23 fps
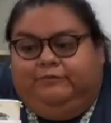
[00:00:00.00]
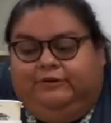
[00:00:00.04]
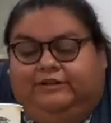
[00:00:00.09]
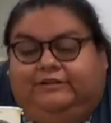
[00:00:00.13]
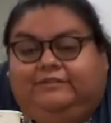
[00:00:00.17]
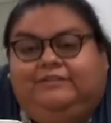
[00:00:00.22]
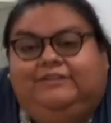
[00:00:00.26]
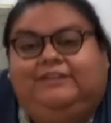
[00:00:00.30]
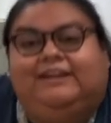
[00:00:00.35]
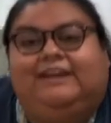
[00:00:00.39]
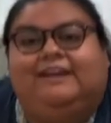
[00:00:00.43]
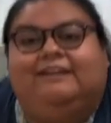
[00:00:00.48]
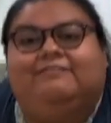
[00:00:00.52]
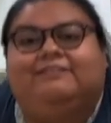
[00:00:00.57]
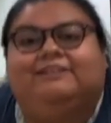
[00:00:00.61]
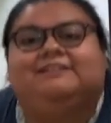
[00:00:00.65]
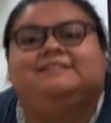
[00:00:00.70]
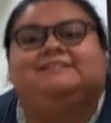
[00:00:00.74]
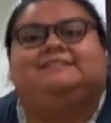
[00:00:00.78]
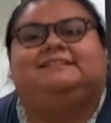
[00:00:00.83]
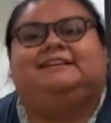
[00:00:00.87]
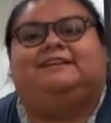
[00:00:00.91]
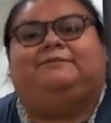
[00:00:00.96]
You can't really
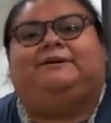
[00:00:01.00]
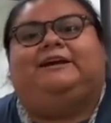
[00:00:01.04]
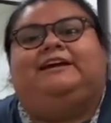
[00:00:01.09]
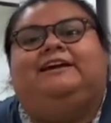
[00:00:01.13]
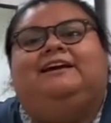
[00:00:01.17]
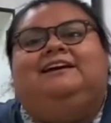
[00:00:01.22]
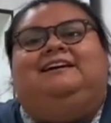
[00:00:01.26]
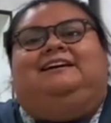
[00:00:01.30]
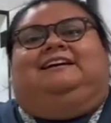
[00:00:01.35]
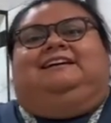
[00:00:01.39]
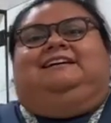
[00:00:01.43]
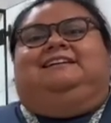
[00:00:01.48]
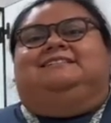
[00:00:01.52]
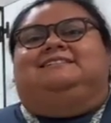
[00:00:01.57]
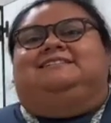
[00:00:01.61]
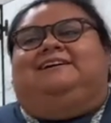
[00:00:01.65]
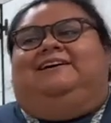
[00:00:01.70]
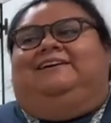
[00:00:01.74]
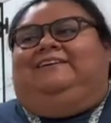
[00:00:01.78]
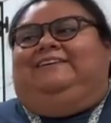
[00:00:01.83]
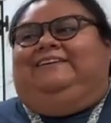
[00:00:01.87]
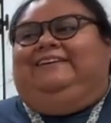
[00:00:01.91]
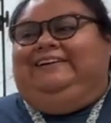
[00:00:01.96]
see me.
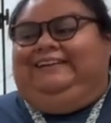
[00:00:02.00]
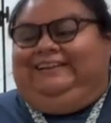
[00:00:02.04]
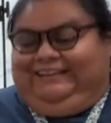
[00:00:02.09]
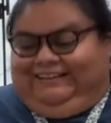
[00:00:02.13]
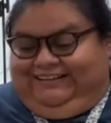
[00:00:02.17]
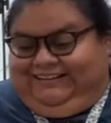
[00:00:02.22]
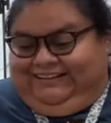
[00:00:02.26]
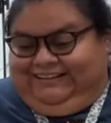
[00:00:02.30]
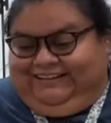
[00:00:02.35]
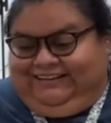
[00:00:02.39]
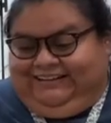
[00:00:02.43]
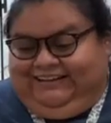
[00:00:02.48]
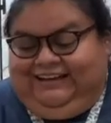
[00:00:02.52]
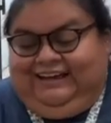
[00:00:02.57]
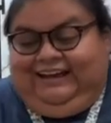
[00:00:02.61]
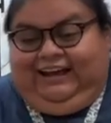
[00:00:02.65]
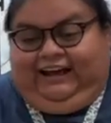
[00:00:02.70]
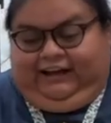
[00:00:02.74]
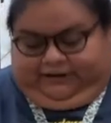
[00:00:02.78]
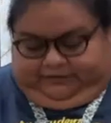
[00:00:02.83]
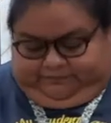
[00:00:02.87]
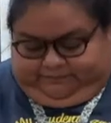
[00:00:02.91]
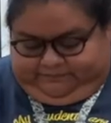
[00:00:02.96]
So,
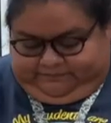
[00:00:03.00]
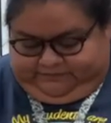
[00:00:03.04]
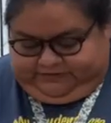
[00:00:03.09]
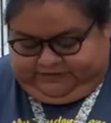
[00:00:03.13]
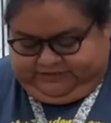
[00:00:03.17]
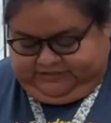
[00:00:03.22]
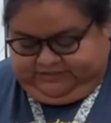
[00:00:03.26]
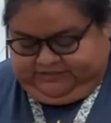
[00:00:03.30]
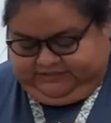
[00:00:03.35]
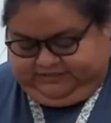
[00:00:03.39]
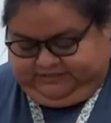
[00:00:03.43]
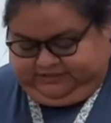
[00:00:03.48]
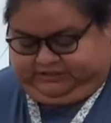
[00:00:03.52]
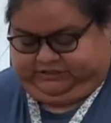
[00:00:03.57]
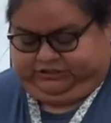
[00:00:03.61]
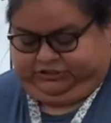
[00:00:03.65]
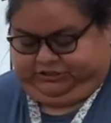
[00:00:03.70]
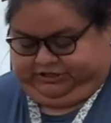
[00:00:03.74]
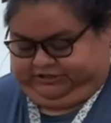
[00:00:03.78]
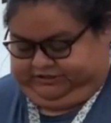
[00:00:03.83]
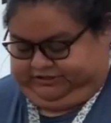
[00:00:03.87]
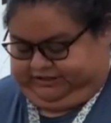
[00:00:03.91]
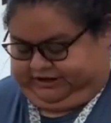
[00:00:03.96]
this is a
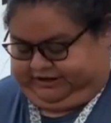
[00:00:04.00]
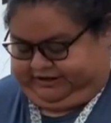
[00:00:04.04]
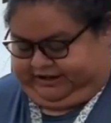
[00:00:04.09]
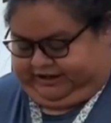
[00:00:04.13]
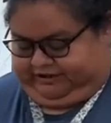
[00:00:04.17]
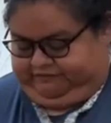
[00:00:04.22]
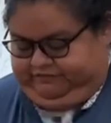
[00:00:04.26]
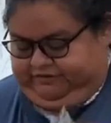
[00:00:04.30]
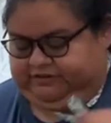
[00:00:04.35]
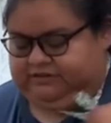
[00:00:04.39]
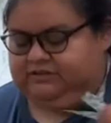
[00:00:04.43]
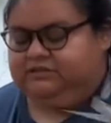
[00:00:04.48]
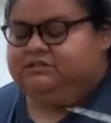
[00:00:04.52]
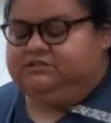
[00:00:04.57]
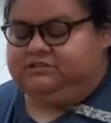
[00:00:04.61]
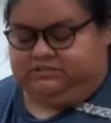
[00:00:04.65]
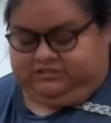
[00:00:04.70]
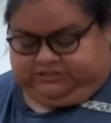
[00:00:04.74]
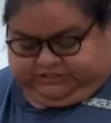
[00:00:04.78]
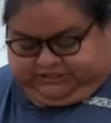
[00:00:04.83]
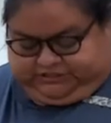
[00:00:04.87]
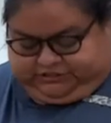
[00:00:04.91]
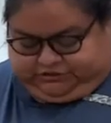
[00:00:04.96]
shirt that I got from
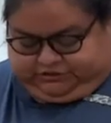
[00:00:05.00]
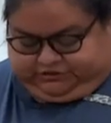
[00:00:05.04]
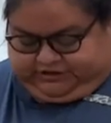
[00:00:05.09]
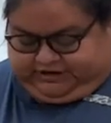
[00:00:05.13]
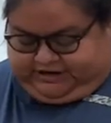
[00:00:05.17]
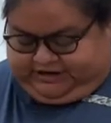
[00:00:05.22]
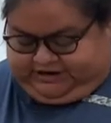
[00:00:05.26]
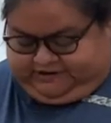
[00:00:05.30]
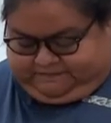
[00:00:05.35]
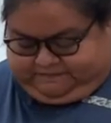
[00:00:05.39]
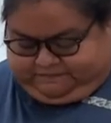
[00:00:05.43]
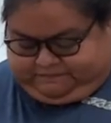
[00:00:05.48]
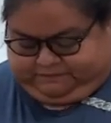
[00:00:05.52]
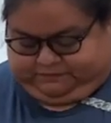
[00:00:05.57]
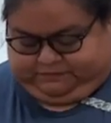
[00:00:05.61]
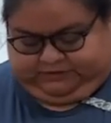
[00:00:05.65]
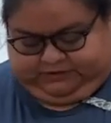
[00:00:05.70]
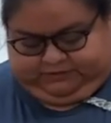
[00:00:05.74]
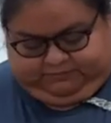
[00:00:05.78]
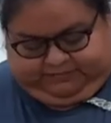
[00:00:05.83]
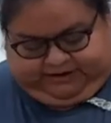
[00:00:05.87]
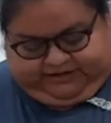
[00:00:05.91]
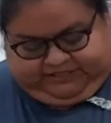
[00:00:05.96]
Teacher Crate.
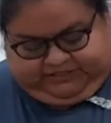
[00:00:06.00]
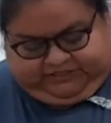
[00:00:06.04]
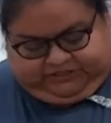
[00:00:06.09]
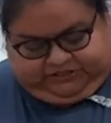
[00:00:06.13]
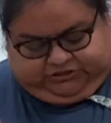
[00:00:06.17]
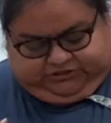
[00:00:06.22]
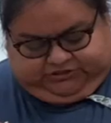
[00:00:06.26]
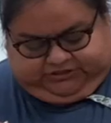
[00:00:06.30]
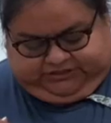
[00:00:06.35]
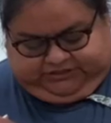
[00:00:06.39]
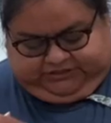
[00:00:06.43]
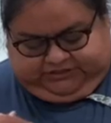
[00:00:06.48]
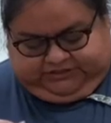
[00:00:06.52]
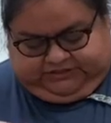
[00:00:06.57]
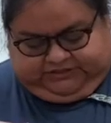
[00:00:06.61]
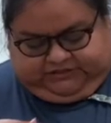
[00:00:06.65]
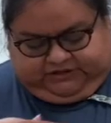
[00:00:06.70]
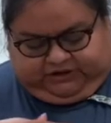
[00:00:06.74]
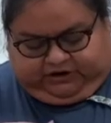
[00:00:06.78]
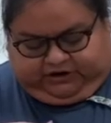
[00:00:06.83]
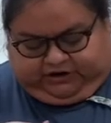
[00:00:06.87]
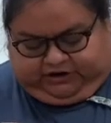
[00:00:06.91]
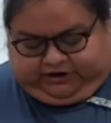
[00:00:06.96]
My students
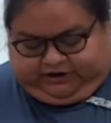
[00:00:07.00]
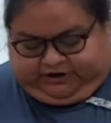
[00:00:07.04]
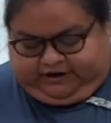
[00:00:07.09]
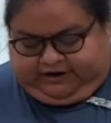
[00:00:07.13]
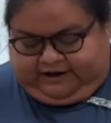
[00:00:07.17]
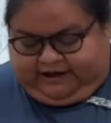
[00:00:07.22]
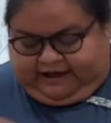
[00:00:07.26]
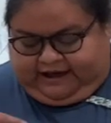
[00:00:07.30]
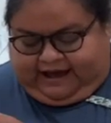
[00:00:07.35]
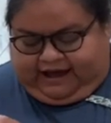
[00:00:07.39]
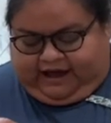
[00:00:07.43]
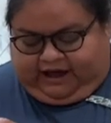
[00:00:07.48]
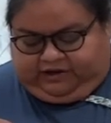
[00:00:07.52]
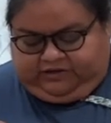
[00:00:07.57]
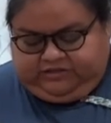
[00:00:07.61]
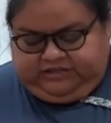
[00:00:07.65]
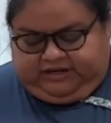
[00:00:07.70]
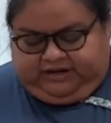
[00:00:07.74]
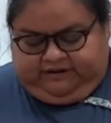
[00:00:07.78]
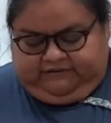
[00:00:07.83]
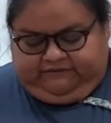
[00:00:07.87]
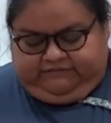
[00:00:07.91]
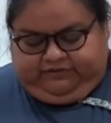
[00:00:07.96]
are out
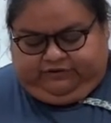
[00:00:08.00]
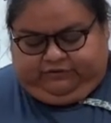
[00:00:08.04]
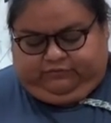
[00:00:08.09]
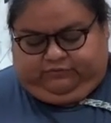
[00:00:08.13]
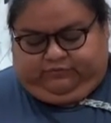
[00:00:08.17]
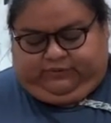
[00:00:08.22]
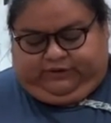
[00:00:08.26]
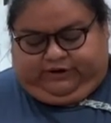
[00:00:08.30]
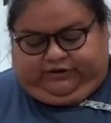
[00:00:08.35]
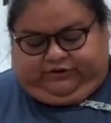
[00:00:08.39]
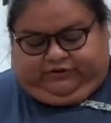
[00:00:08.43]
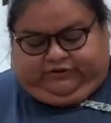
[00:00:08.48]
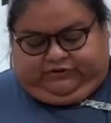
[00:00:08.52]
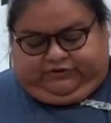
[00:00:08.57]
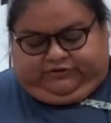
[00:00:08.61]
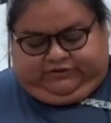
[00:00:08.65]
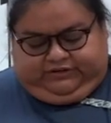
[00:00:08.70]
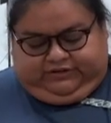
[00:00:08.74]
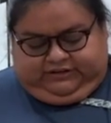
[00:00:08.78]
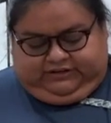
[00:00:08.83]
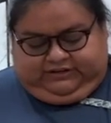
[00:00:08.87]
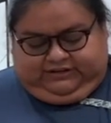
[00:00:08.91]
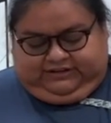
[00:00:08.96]
of the world.
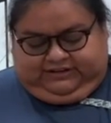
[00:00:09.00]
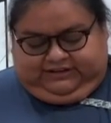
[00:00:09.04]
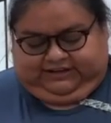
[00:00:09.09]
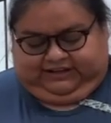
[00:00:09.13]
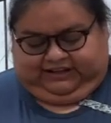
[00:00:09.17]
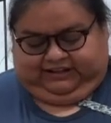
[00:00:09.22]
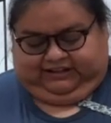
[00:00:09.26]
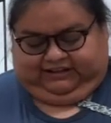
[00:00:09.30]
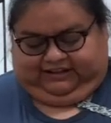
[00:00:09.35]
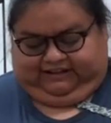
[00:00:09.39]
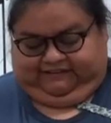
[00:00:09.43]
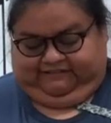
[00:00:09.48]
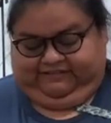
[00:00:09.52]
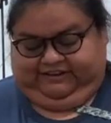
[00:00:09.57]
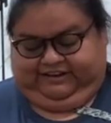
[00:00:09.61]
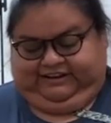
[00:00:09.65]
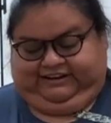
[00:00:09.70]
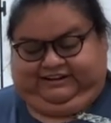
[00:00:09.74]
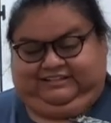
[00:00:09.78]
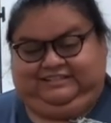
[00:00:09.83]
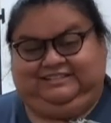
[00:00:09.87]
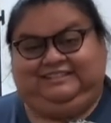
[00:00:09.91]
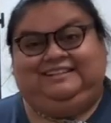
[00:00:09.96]
I love it.
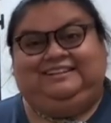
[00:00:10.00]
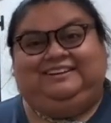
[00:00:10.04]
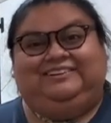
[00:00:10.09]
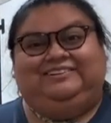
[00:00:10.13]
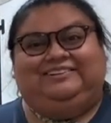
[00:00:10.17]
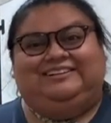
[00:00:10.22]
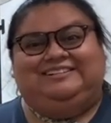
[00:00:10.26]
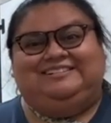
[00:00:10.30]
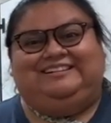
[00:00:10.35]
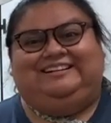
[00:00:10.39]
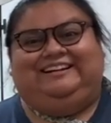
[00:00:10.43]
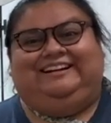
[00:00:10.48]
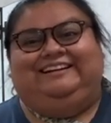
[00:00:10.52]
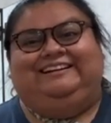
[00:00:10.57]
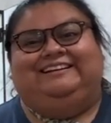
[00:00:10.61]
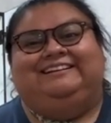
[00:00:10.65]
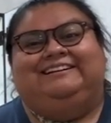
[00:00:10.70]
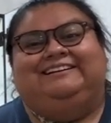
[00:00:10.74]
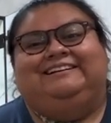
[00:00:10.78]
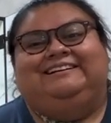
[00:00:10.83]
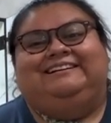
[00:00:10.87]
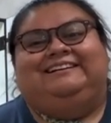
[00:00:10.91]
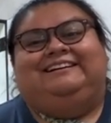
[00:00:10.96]
It's cute, isn't it?
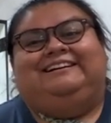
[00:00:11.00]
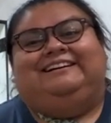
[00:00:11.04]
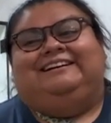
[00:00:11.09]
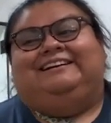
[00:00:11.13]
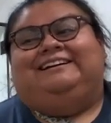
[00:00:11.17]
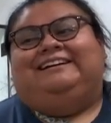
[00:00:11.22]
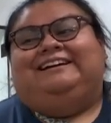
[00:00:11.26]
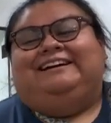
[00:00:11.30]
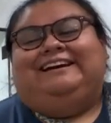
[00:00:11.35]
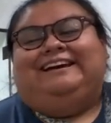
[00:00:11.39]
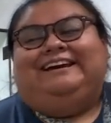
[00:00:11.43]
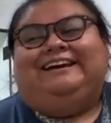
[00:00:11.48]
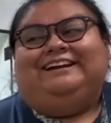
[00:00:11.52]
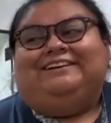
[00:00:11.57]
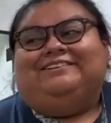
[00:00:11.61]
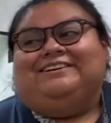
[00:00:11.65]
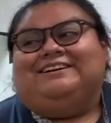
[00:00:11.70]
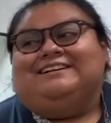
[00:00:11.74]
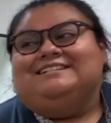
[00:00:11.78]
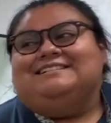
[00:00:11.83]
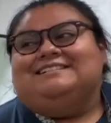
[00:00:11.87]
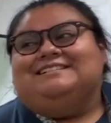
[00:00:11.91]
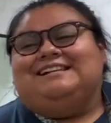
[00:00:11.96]

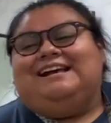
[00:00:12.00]
Anyways,